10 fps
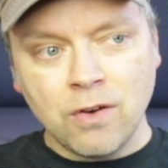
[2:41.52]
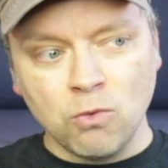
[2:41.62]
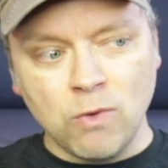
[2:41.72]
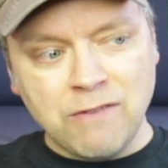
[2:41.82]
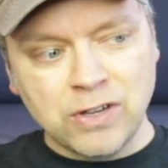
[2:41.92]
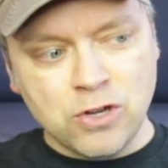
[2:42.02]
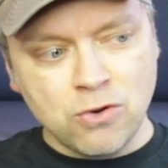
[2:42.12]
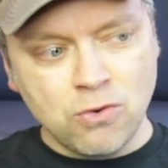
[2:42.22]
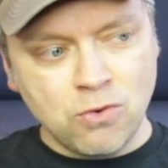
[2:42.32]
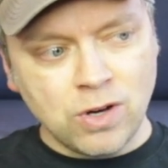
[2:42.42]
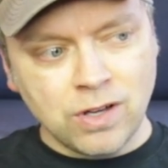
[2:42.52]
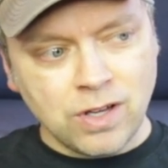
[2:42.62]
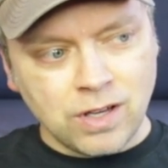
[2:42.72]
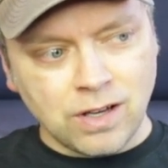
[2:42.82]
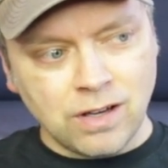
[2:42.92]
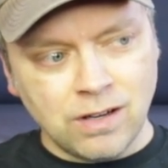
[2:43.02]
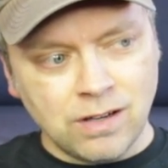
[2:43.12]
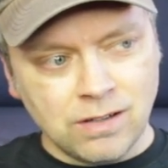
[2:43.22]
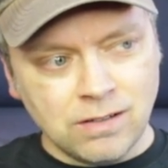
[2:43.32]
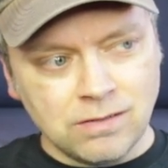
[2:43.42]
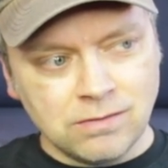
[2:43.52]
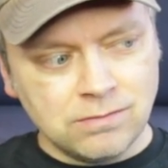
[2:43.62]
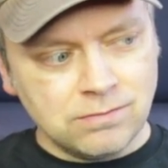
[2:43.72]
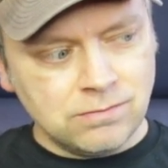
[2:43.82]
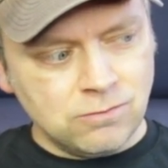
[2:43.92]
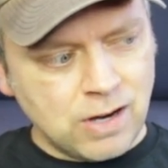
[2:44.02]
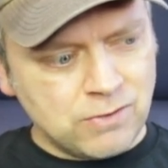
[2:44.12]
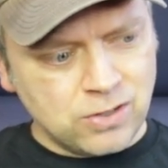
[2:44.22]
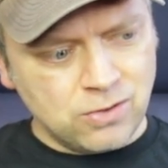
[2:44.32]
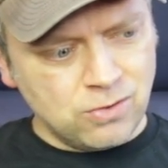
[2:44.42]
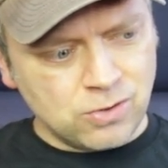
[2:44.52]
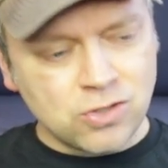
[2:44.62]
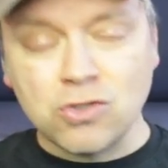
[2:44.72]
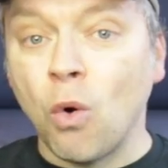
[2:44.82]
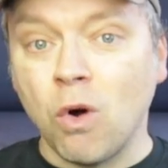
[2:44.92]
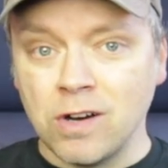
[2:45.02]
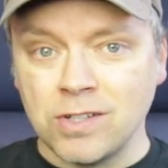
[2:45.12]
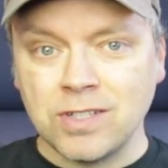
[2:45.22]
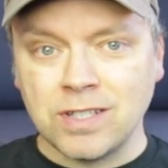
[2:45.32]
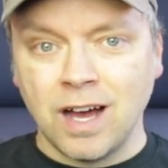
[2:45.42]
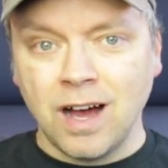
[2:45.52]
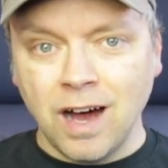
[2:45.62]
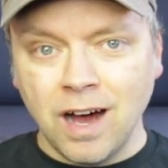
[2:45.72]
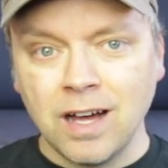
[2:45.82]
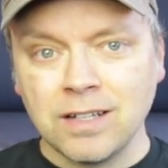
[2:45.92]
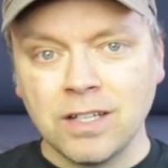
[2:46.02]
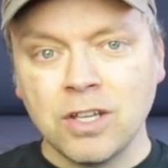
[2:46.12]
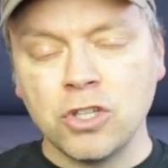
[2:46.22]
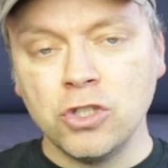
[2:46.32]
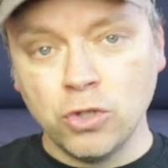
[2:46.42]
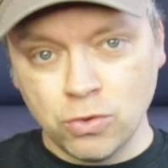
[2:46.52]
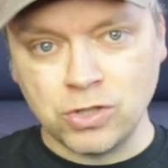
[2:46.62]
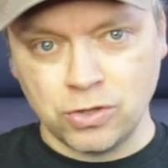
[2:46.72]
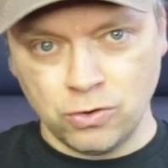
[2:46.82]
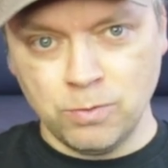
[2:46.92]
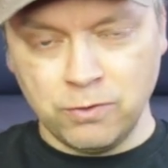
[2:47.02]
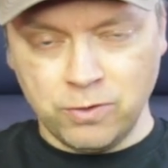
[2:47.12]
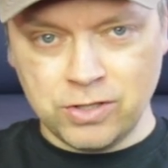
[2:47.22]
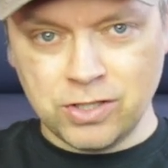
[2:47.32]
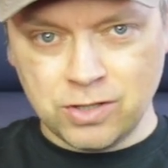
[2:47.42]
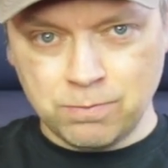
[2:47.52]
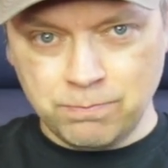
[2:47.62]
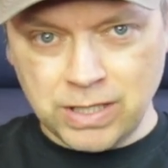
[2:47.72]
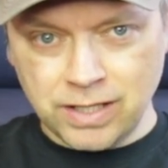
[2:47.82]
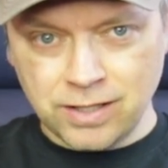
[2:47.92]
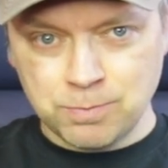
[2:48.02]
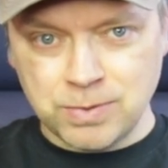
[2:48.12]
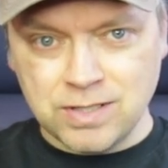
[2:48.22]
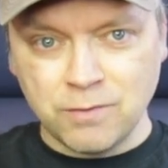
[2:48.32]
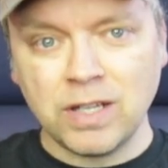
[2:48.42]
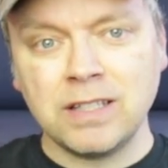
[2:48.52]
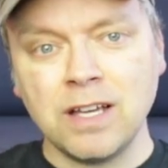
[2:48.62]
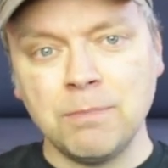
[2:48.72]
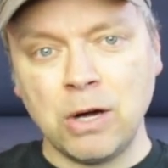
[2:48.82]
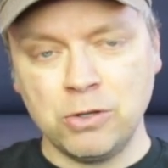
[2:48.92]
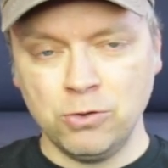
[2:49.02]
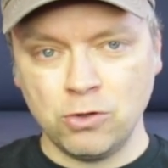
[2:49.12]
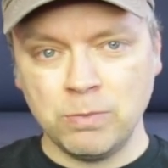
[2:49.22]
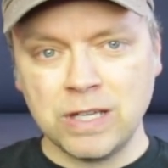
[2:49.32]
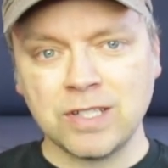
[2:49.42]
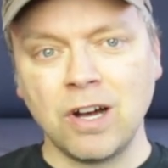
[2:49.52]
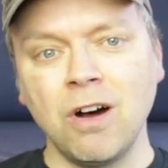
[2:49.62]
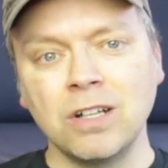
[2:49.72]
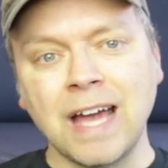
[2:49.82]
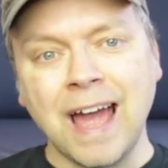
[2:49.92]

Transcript: revenue, uh, revenue source on YouTube, if we're just speaking specifically about YouTube, is called